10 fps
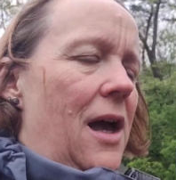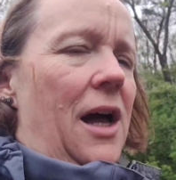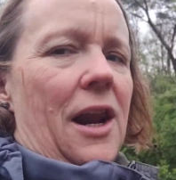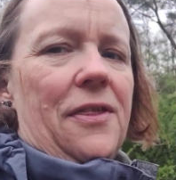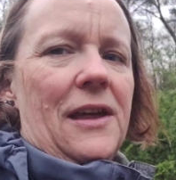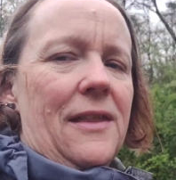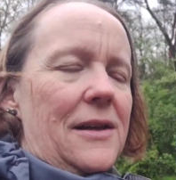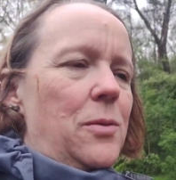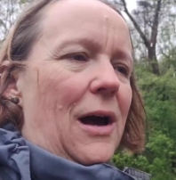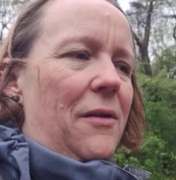And I think
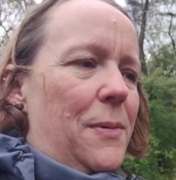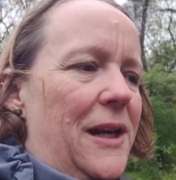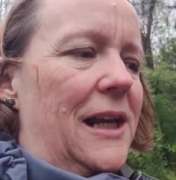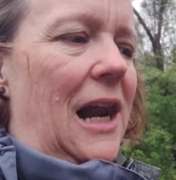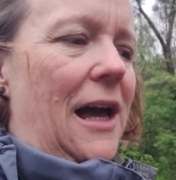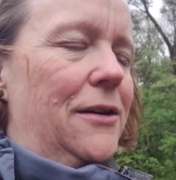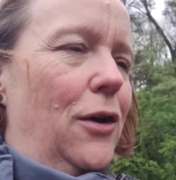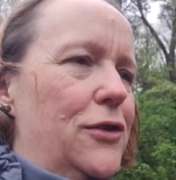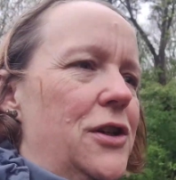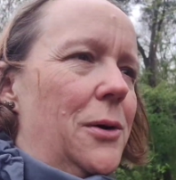that's why I've been inclined
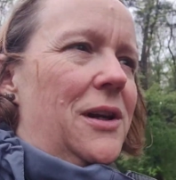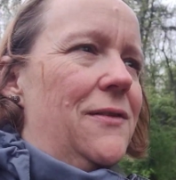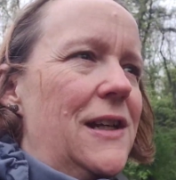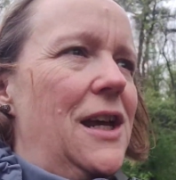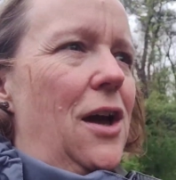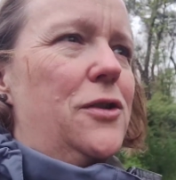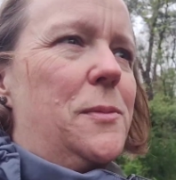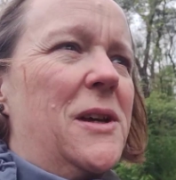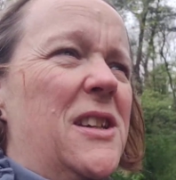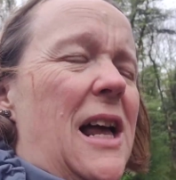not to do any videos,
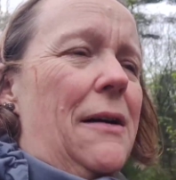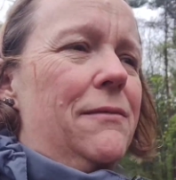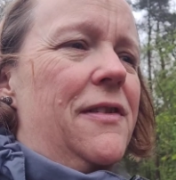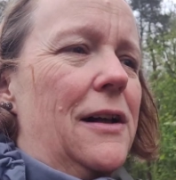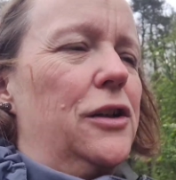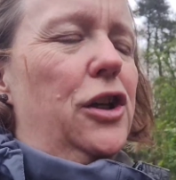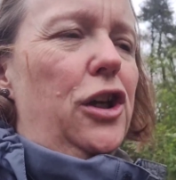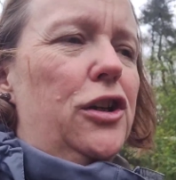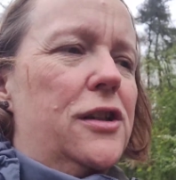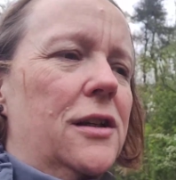because I haven't felt
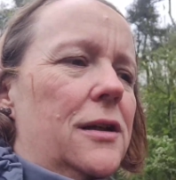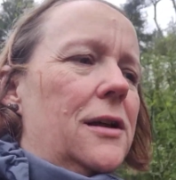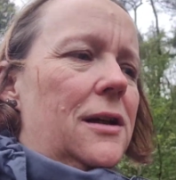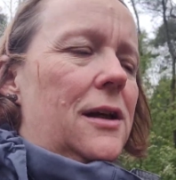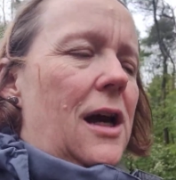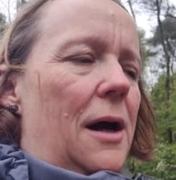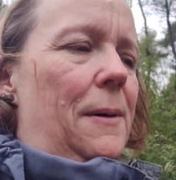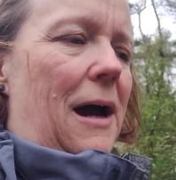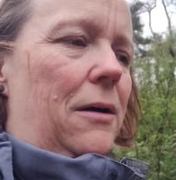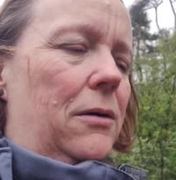good
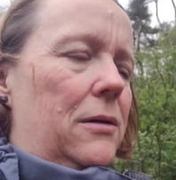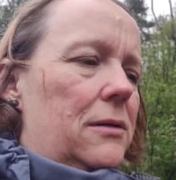about